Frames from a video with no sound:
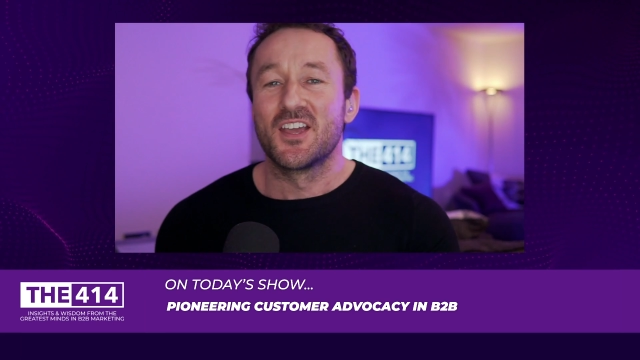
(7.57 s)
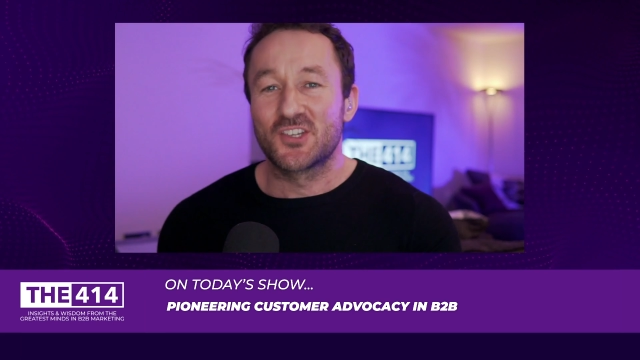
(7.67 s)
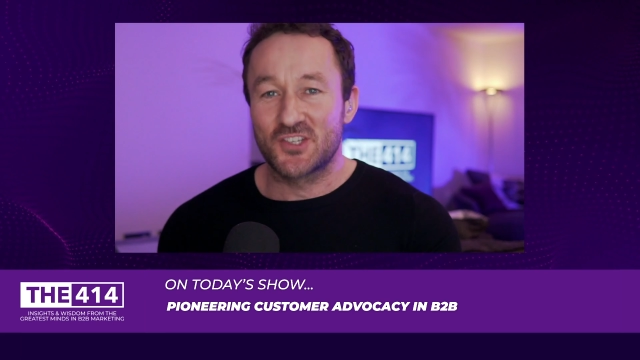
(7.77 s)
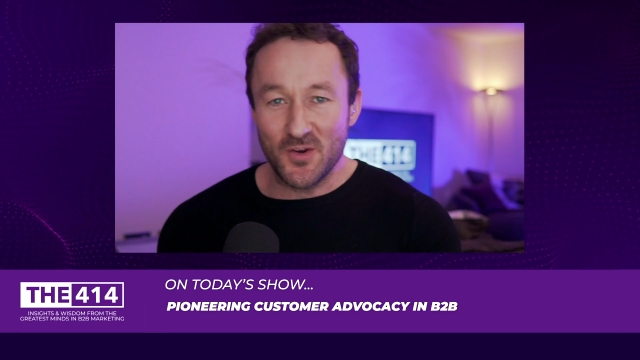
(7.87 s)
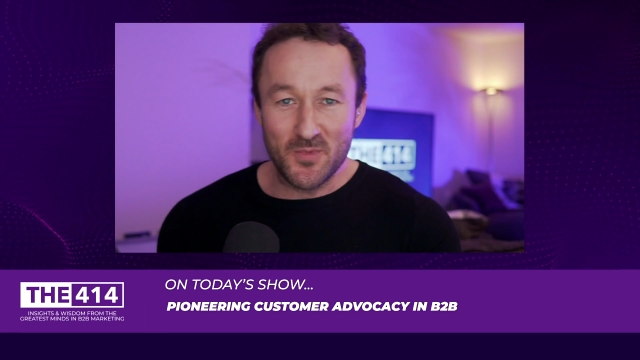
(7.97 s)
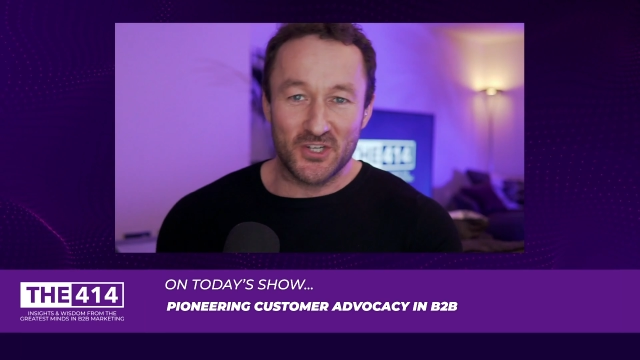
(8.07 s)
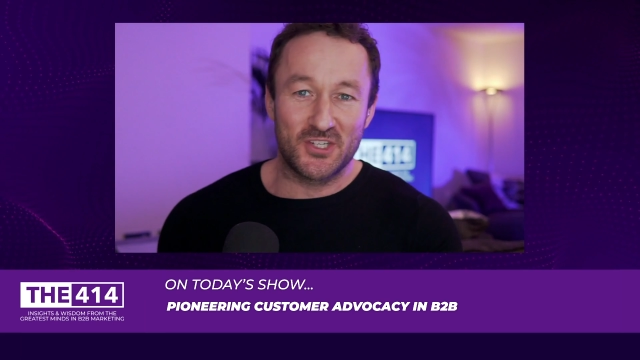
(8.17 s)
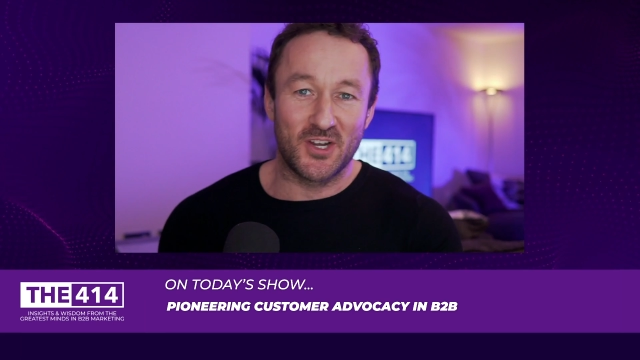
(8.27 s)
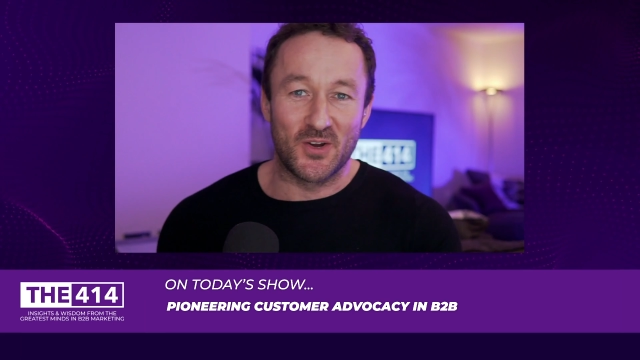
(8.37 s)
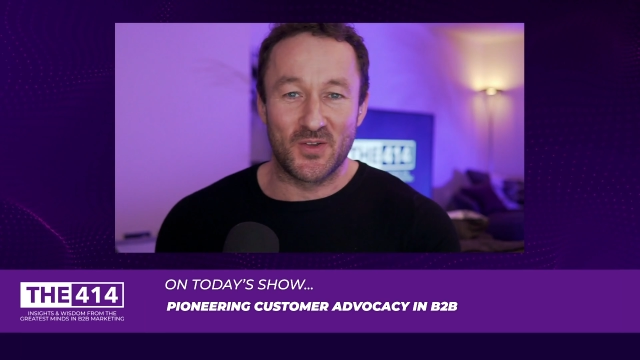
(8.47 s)
So much
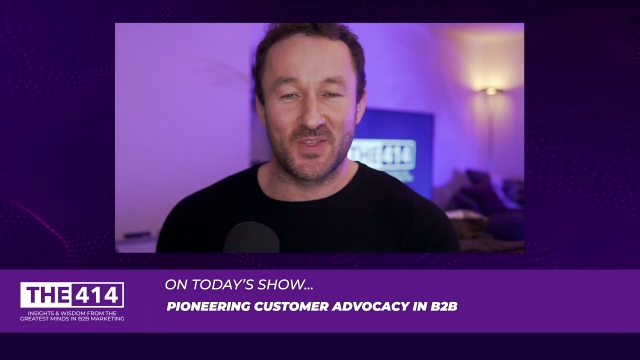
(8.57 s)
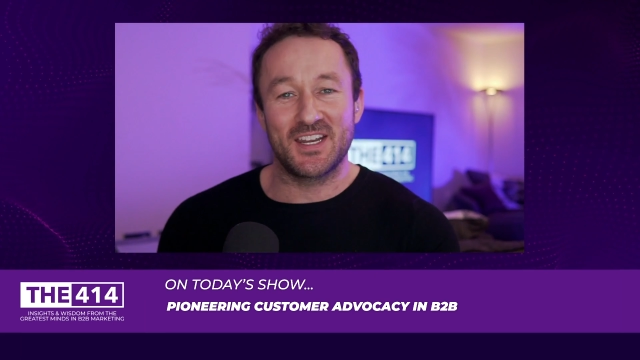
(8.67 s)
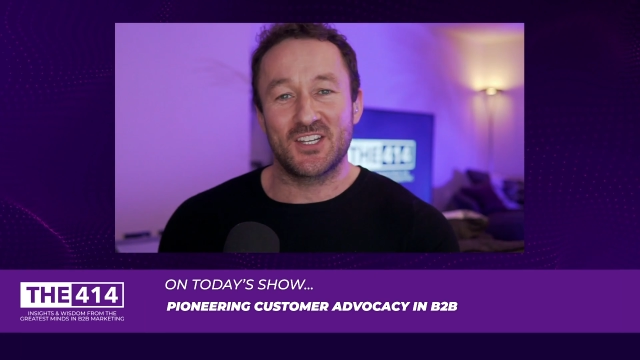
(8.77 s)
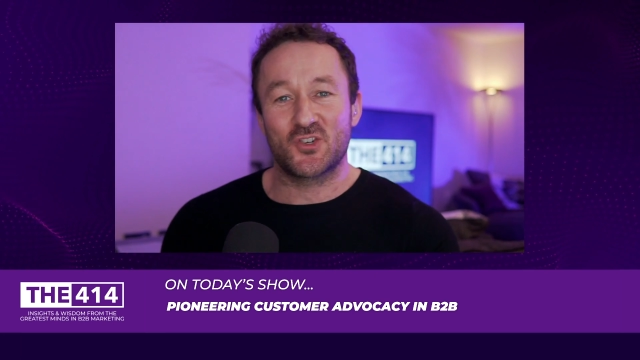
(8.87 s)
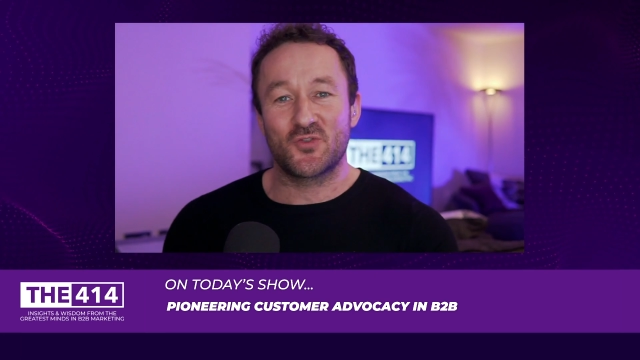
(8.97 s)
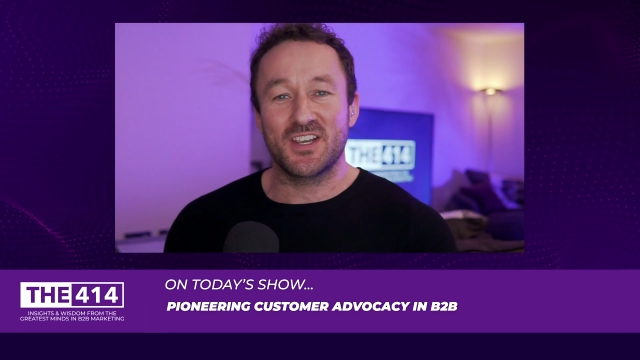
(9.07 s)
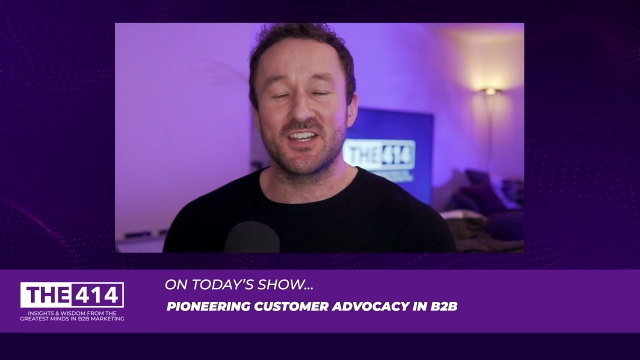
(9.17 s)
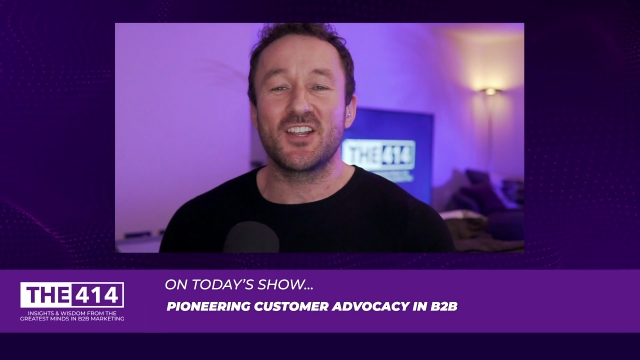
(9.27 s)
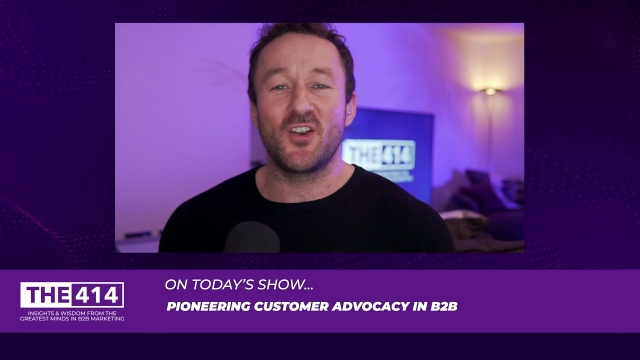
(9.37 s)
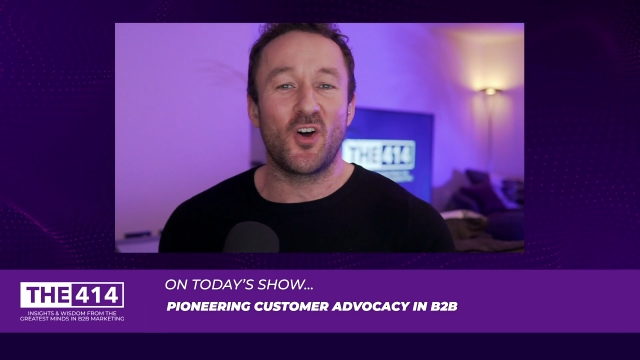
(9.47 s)
so that it
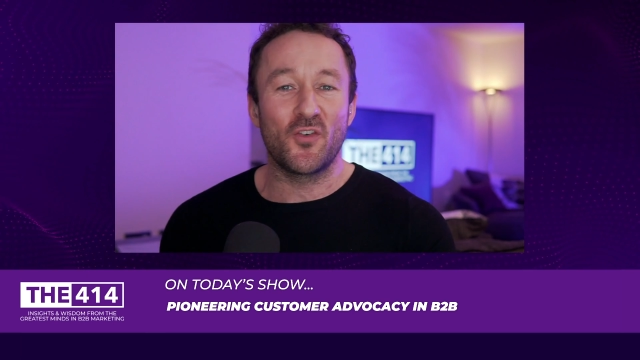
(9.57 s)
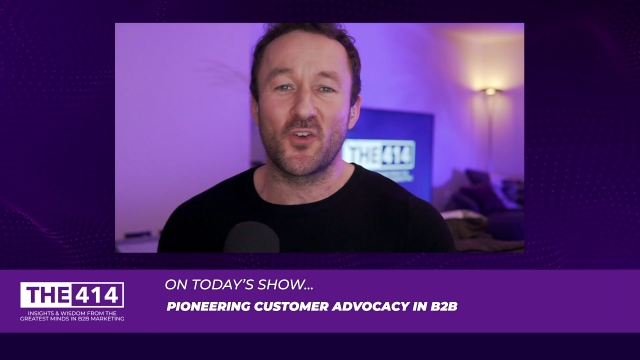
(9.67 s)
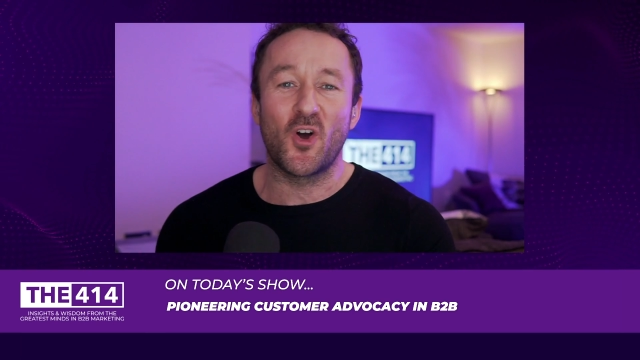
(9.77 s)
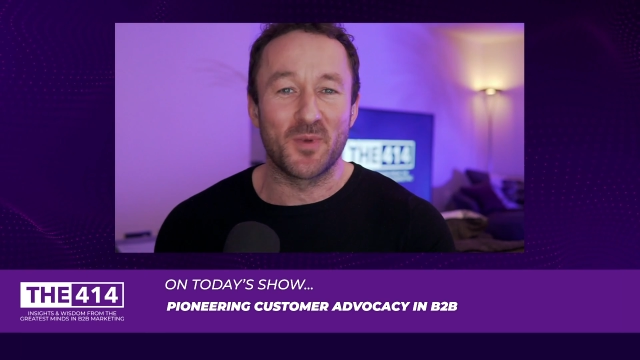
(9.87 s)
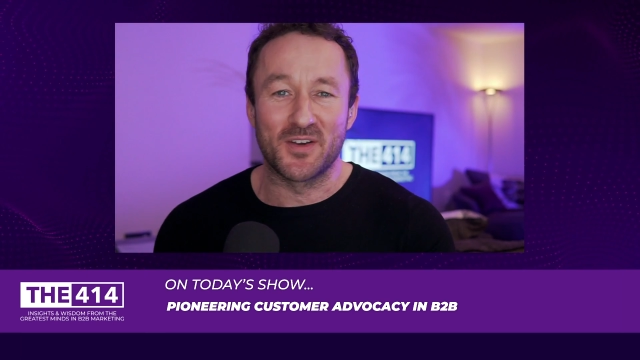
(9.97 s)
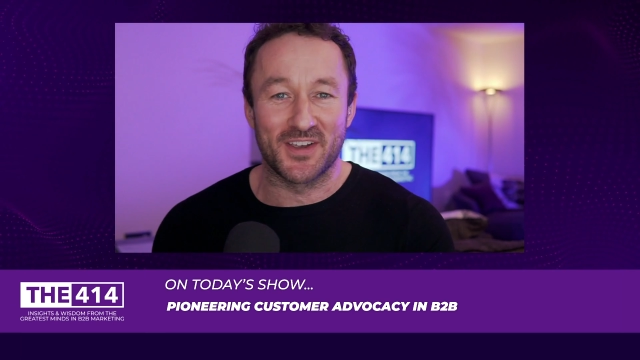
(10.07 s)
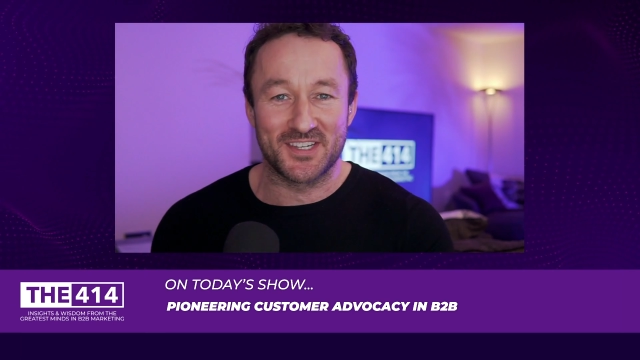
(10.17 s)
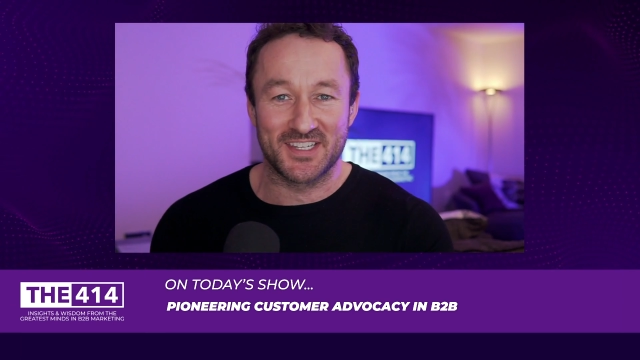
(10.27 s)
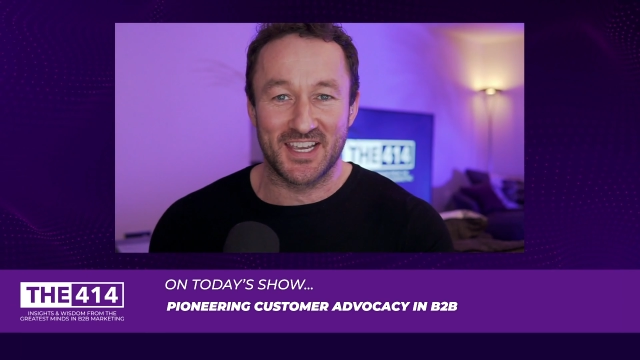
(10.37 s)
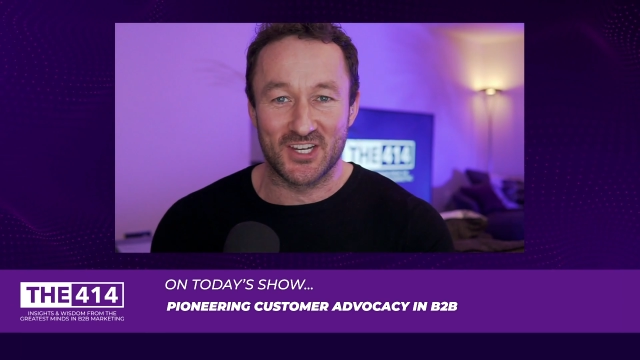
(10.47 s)
triggered an Ofcom
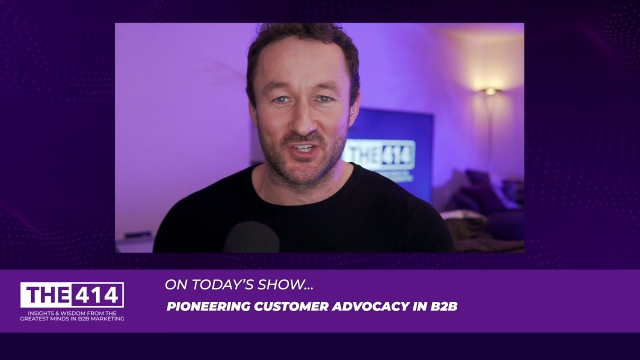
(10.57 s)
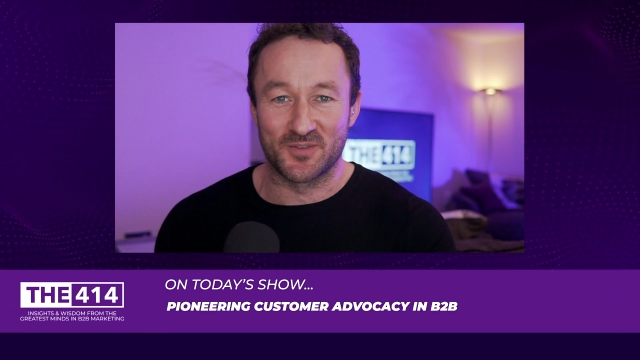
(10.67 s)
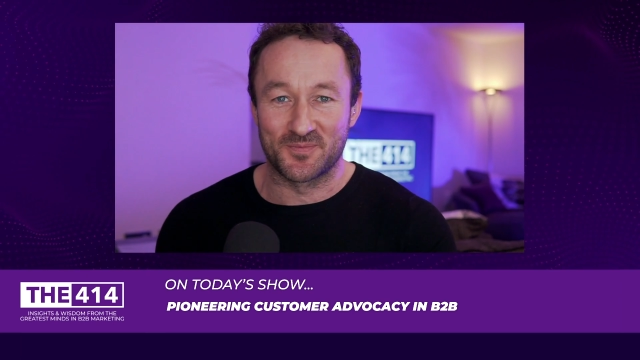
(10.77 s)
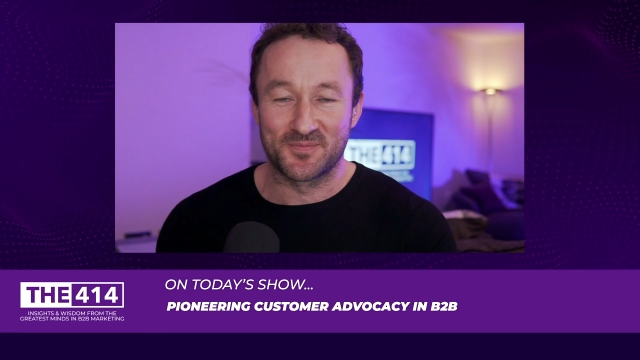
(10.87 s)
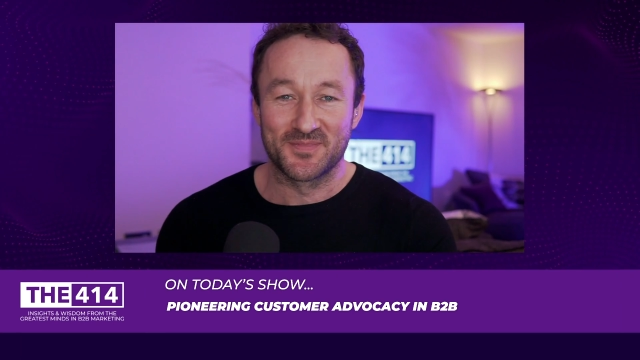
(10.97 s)
investigation.